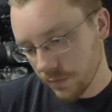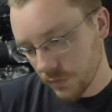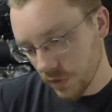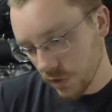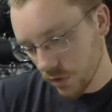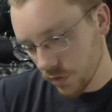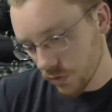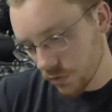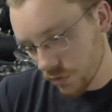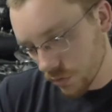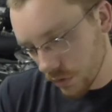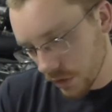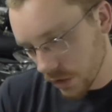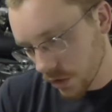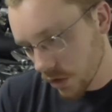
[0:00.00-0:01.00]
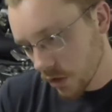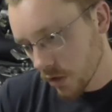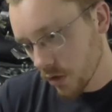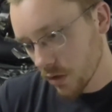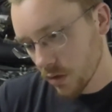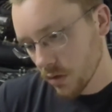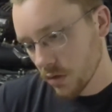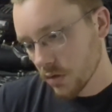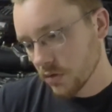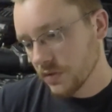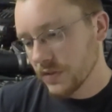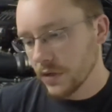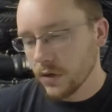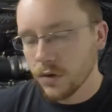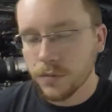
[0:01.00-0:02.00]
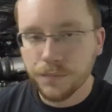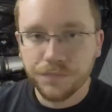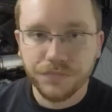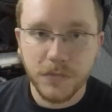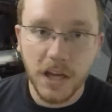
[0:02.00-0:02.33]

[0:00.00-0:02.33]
U-joint. So